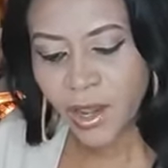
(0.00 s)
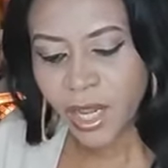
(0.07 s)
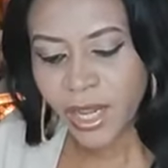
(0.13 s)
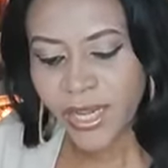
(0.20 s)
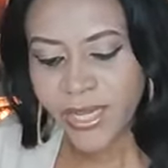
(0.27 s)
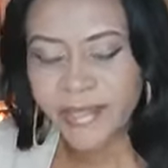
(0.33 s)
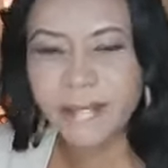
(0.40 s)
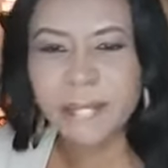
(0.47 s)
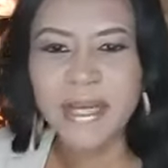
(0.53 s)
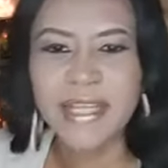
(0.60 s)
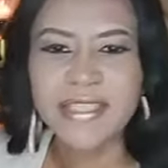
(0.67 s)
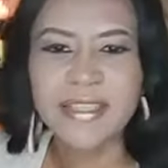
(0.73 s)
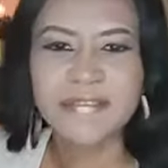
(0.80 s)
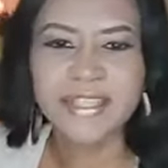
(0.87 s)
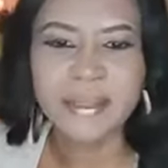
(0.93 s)
in the
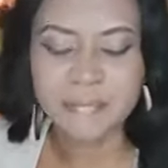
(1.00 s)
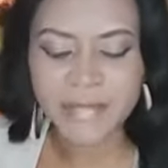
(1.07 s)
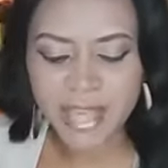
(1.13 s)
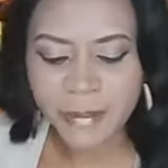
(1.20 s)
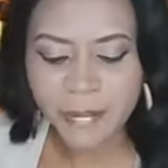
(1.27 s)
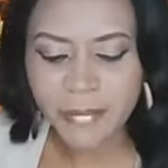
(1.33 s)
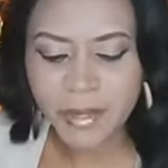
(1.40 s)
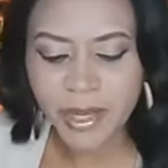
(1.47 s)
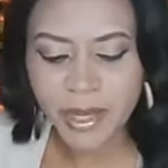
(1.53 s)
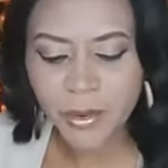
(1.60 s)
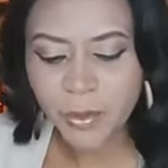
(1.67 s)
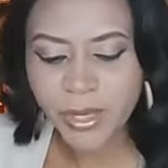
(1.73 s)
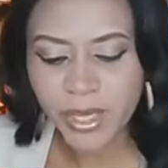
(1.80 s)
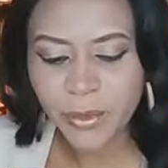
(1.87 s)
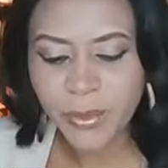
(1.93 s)
month of
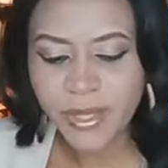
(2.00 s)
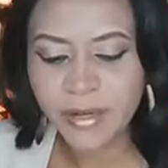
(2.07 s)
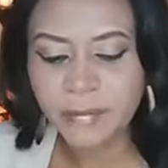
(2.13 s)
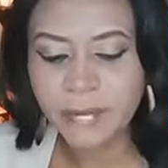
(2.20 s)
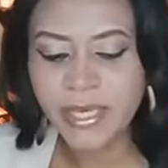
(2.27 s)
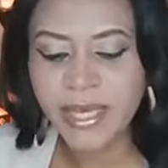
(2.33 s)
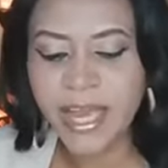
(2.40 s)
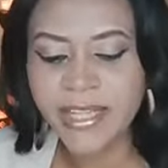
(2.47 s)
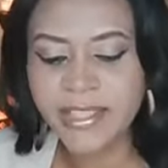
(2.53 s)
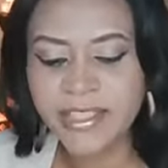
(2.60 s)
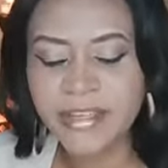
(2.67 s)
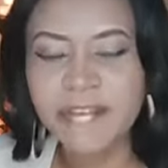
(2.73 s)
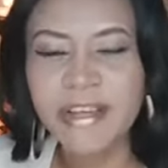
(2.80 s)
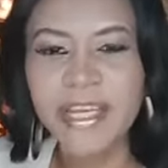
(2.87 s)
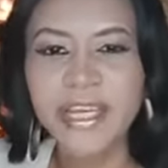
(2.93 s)
September, we will be
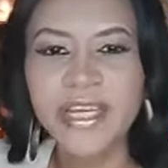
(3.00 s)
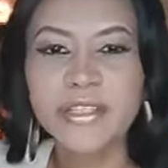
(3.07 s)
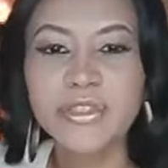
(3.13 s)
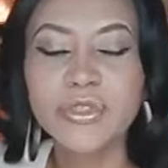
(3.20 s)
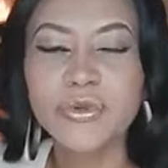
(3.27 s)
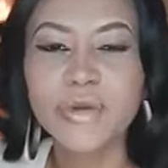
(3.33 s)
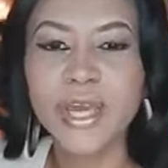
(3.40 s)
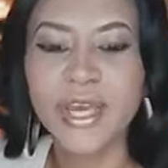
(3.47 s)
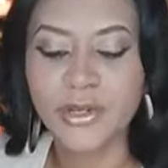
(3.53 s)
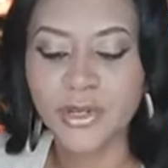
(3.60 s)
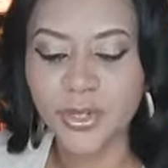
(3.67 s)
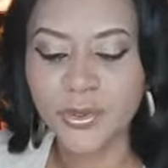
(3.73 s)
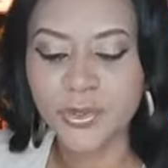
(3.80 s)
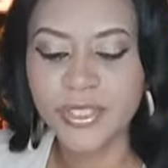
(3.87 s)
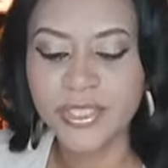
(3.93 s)
entering into a
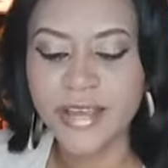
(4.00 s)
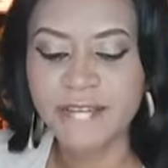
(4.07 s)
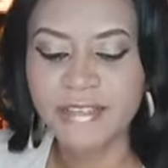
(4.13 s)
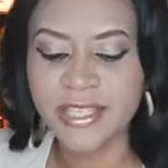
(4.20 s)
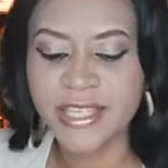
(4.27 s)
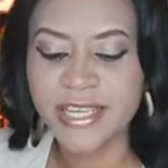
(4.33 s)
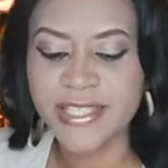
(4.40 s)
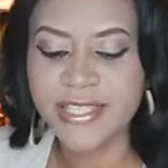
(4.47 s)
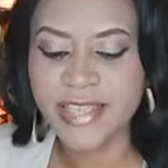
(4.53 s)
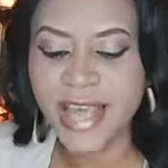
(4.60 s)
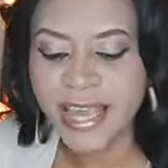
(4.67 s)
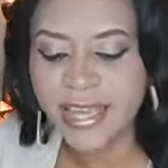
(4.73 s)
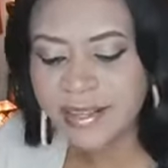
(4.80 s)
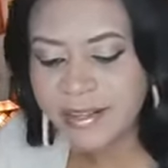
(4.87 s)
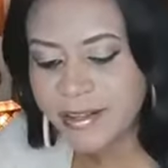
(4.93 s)
new seven-year
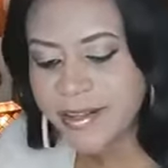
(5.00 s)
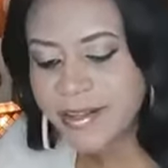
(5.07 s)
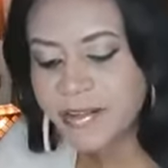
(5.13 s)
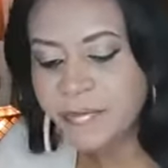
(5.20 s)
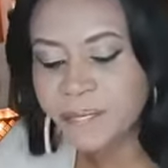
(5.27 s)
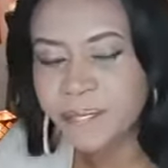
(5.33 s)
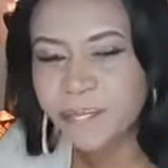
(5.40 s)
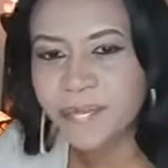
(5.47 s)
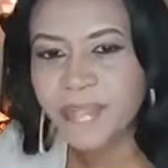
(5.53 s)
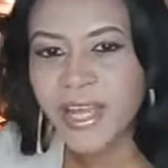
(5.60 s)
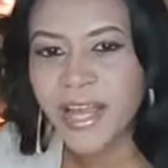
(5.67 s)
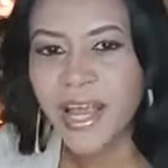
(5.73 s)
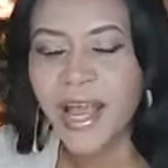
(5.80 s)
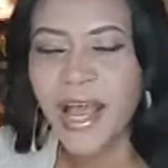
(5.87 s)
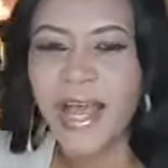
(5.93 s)
cycle
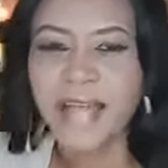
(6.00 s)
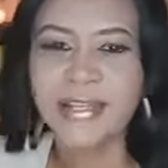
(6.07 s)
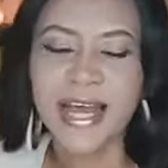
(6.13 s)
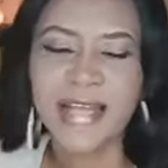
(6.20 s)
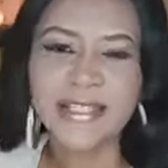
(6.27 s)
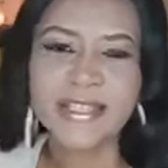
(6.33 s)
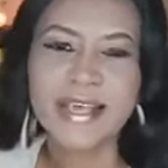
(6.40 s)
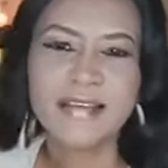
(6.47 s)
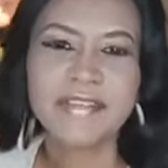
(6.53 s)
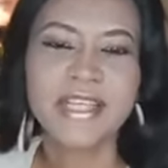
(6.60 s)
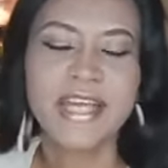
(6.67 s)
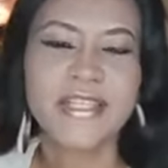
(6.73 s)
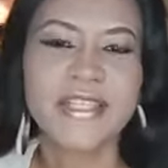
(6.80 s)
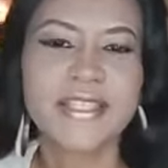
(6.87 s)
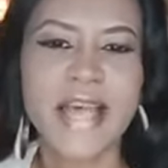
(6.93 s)
and that seven
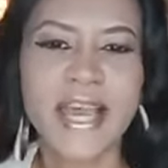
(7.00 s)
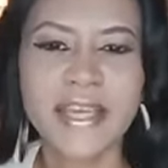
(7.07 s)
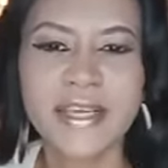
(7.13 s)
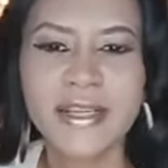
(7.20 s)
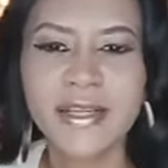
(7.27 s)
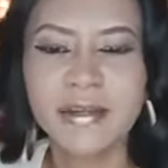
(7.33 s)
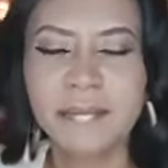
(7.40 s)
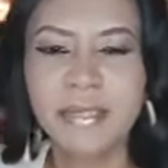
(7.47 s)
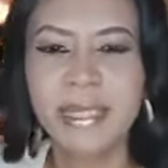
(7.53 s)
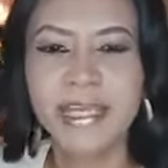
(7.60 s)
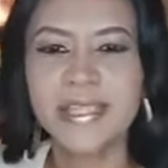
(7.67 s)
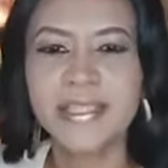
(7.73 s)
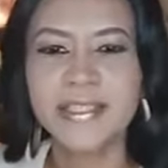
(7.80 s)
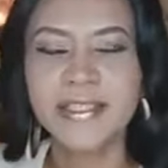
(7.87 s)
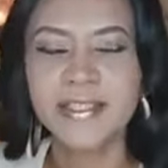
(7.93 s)
year cycle
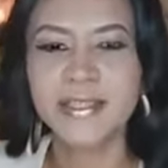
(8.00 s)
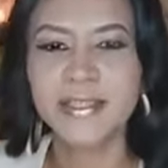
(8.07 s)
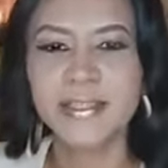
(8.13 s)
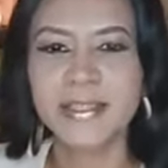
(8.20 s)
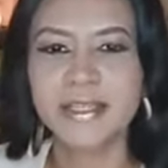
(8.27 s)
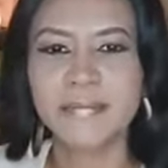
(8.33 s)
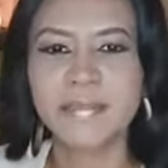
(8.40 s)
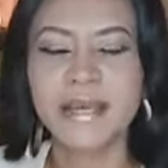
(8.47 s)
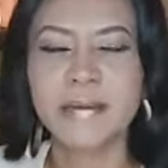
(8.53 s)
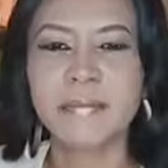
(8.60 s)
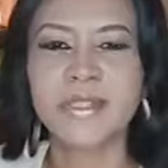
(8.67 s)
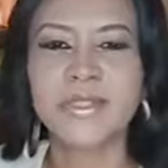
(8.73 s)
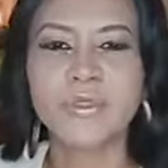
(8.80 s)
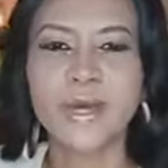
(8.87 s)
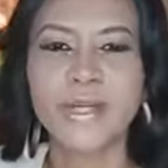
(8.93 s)
begins
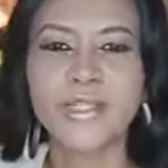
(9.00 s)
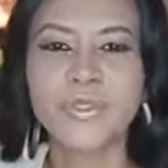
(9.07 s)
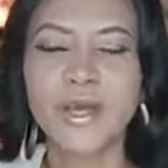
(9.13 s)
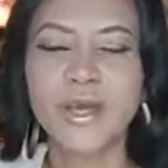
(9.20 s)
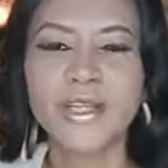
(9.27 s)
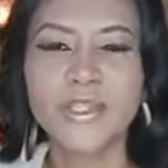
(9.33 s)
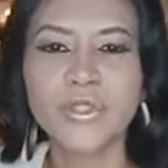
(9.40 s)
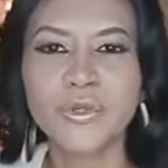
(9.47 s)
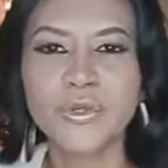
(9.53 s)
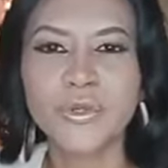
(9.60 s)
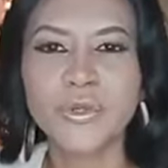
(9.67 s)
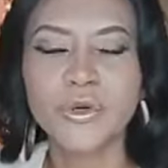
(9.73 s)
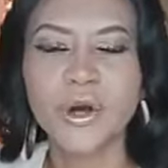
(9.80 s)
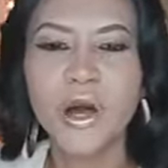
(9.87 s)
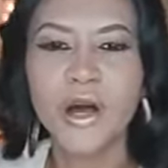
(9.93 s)
September 2022
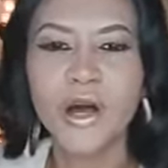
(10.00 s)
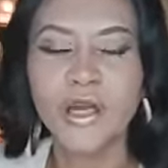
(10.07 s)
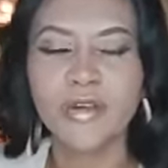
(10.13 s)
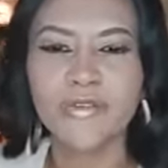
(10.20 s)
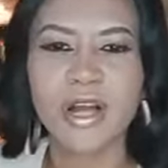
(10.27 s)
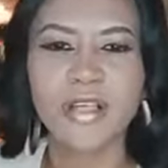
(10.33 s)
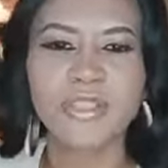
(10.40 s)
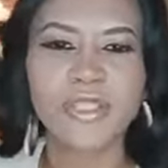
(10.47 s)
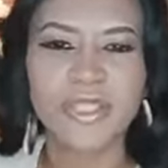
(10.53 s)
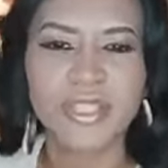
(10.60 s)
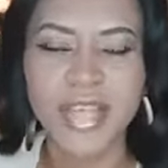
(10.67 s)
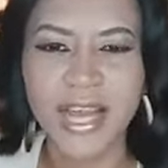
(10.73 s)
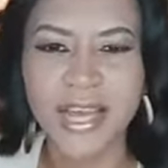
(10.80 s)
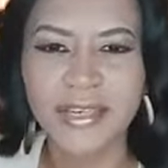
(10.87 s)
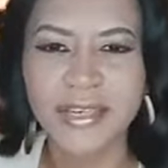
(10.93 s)
on Rosh
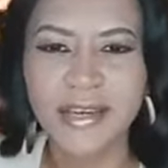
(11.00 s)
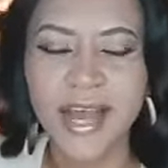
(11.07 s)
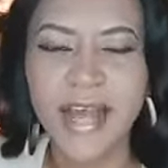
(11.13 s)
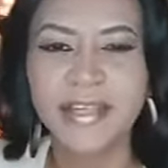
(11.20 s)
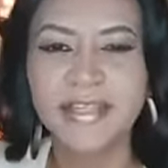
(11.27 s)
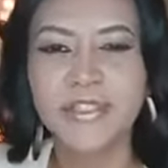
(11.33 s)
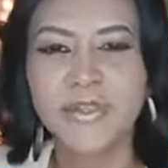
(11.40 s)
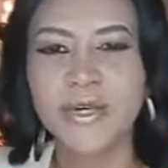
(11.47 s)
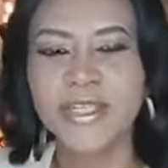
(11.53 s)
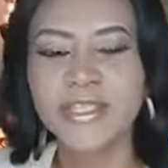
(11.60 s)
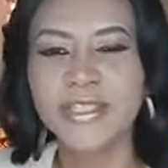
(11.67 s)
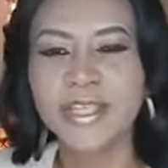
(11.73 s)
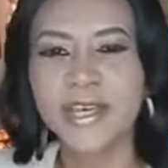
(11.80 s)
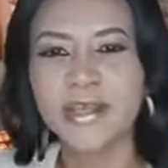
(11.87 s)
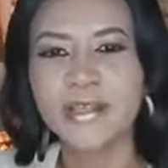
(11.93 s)
Hashanah and it's going
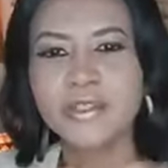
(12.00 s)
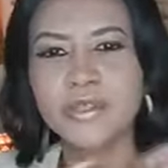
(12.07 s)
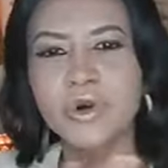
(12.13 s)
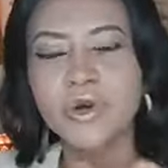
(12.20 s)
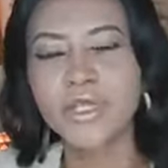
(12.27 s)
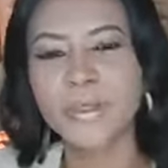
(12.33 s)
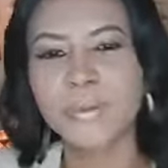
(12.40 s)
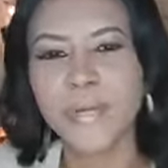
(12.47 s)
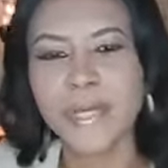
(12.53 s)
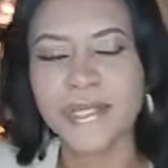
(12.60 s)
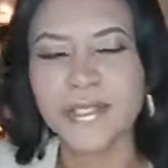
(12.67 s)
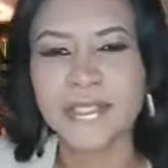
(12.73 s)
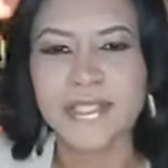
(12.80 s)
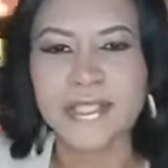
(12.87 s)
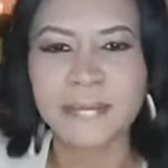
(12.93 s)
to take us all the way
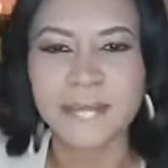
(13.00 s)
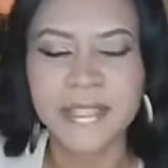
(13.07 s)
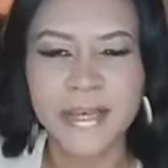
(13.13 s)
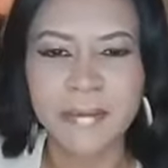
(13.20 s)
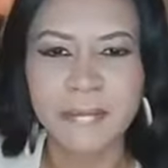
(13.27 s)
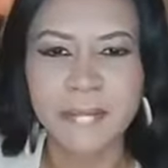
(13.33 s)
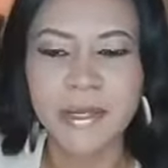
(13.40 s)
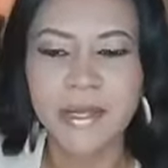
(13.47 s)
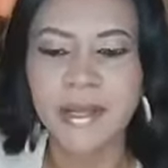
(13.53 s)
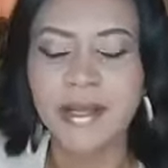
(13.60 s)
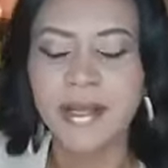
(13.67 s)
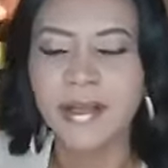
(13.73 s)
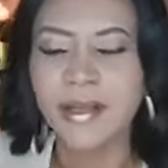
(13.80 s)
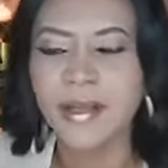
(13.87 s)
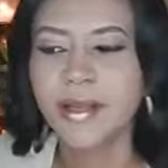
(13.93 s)
to
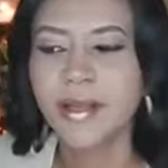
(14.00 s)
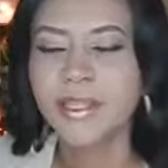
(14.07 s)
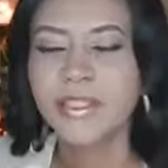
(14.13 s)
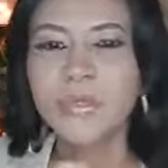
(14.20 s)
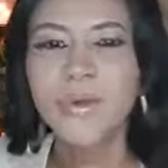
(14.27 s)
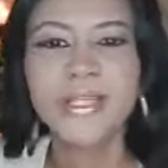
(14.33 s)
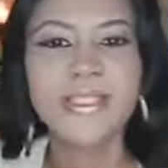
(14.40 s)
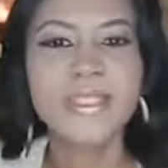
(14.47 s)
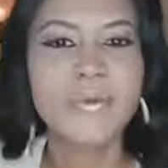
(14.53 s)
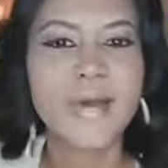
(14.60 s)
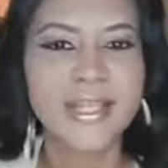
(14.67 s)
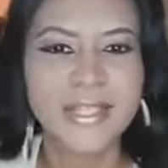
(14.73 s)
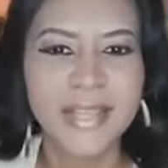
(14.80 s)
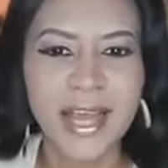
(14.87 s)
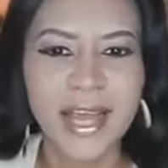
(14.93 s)
September
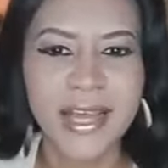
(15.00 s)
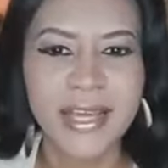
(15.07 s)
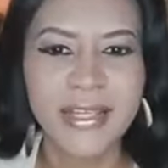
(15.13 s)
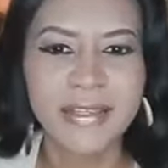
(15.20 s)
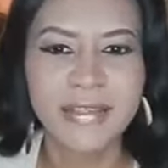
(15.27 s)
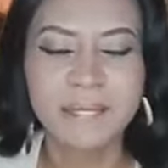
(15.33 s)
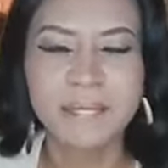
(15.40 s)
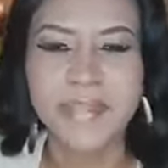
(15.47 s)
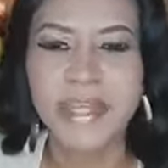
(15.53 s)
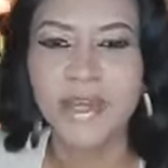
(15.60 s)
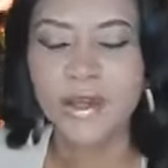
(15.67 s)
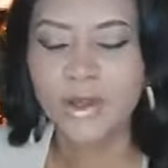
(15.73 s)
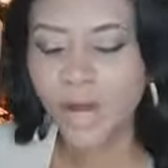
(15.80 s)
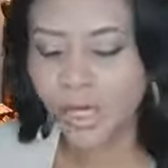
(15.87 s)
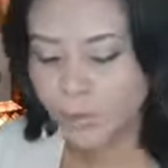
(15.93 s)

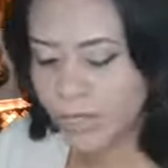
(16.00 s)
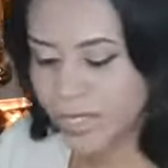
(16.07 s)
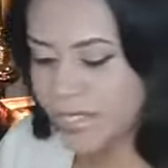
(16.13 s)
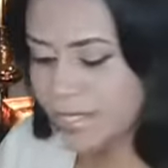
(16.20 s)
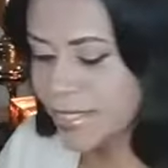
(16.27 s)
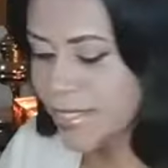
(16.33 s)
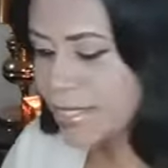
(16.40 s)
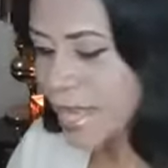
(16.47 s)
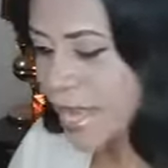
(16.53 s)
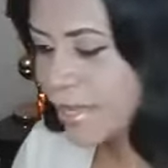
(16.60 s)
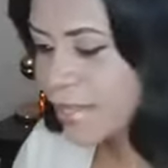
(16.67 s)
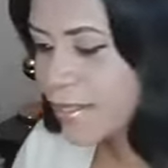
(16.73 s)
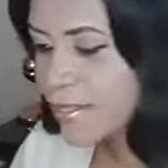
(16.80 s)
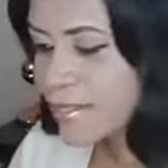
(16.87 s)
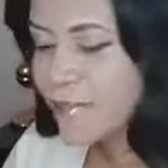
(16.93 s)
2029. God works in
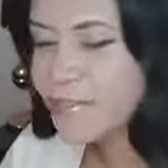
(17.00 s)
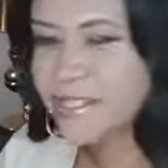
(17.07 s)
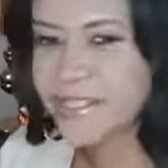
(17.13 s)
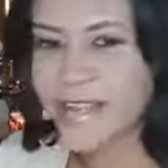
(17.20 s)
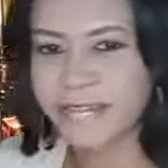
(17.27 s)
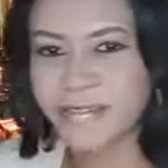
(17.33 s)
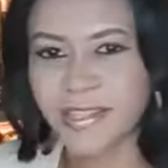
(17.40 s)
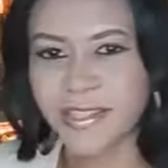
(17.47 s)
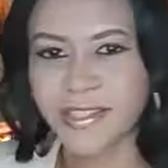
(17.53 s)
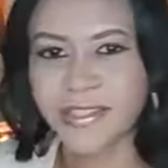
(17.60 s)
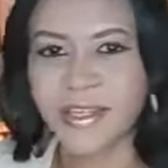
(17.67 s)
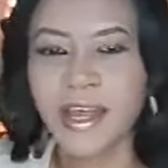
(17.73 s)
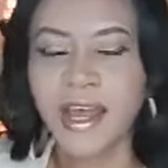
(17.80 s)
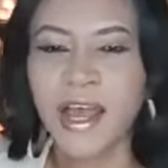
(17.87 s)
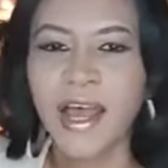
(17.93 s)
cycles of
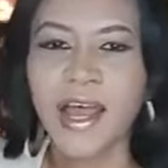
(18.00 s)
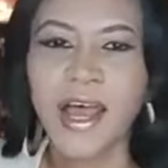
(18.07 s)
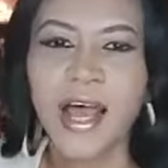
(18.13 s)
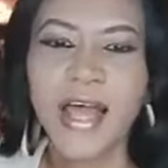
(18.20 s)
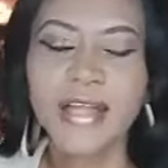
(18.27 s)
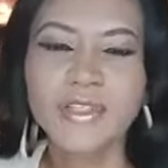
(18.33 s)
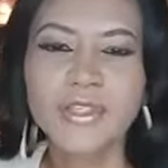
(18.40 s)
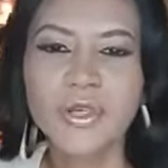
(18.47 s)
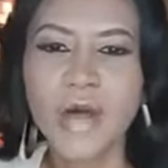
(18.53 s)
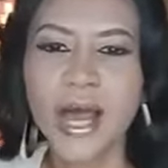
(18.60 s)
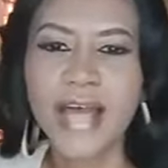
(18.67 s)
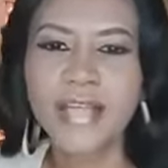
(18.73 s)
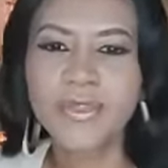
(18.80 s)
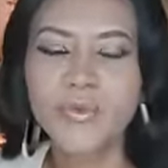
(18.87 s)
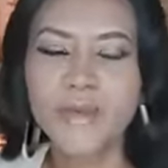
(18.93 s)
seven. And so
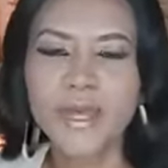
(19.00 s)
as we